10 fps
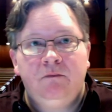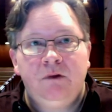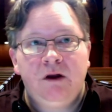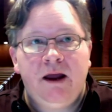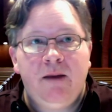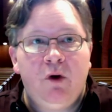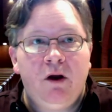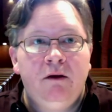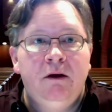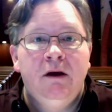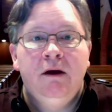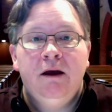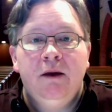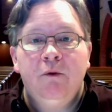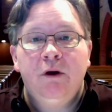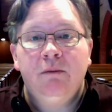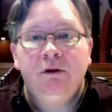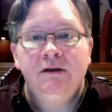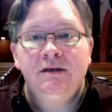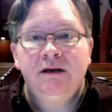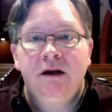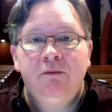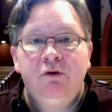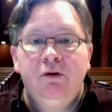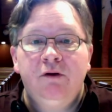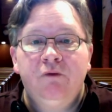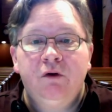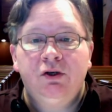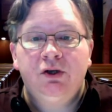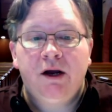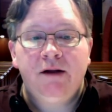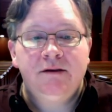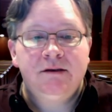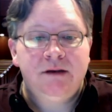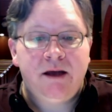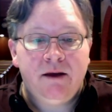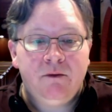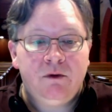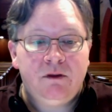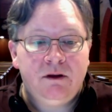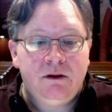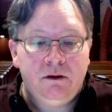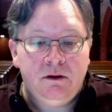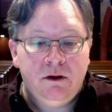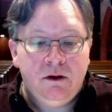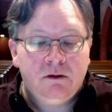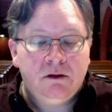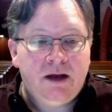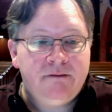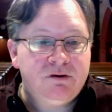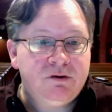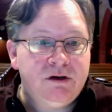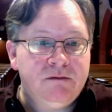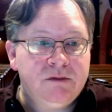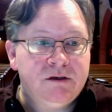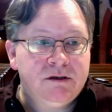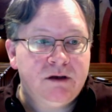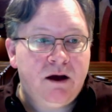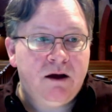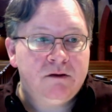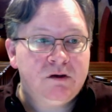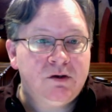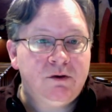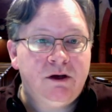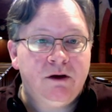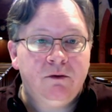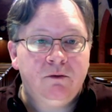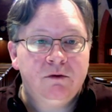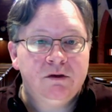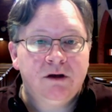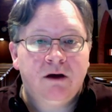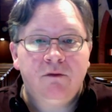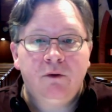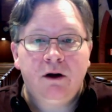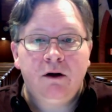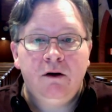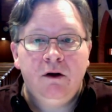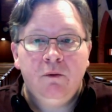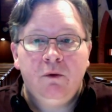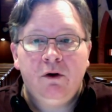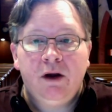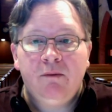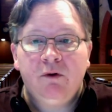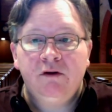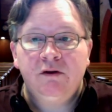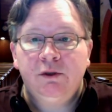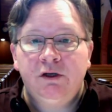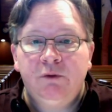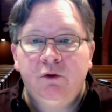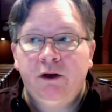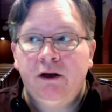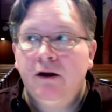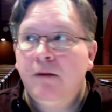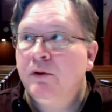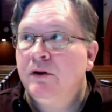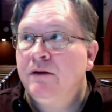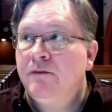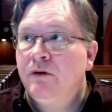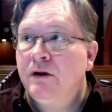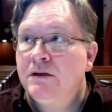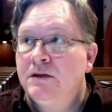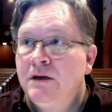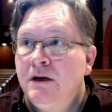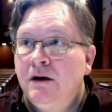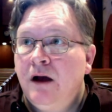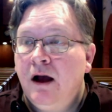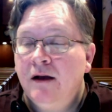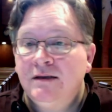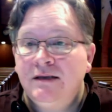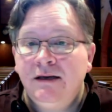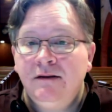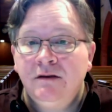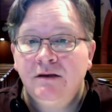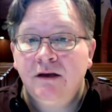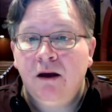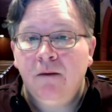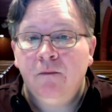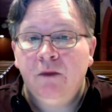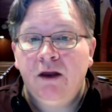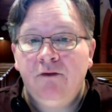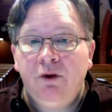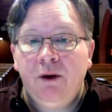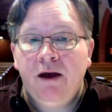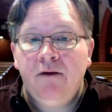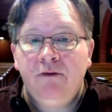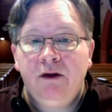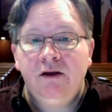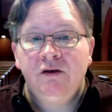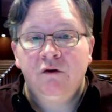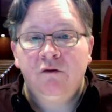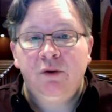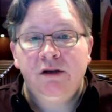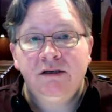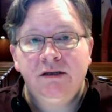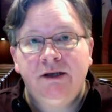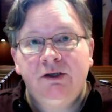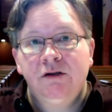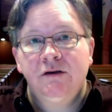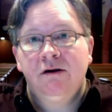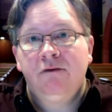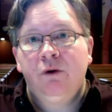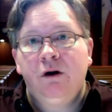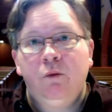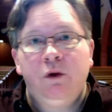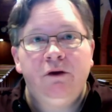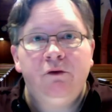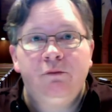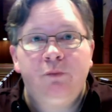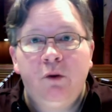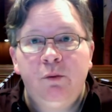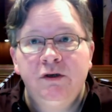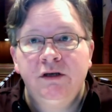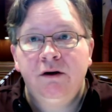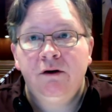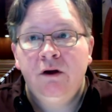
camera, and we're able to set up 2 different shots, and within Livestream's studio software, we were able to switch between a couple of different scenes, and if you have any sort of presentation software, we use ProPresenter.